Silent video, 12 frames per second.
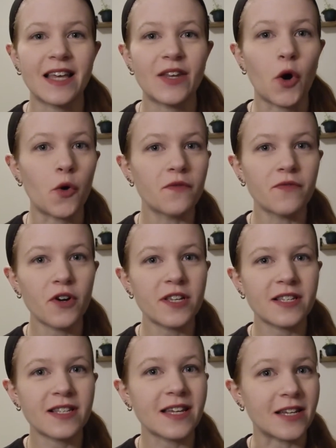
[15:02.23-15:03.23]
that own
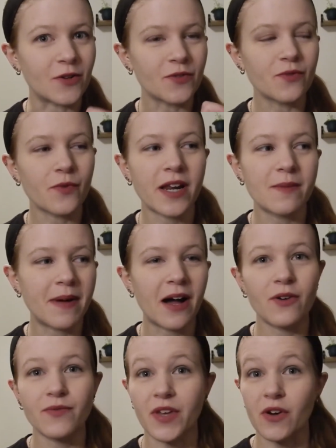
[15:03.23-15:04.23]
voices can only write
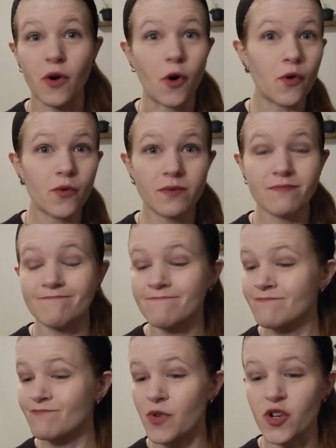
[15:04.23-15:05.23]
about their own
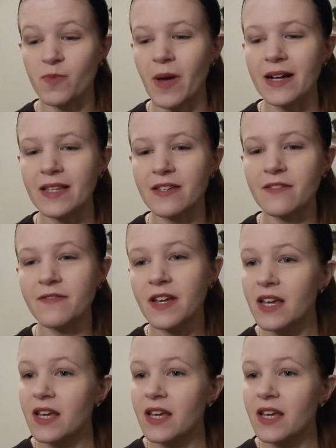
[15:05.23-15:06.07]
perspective,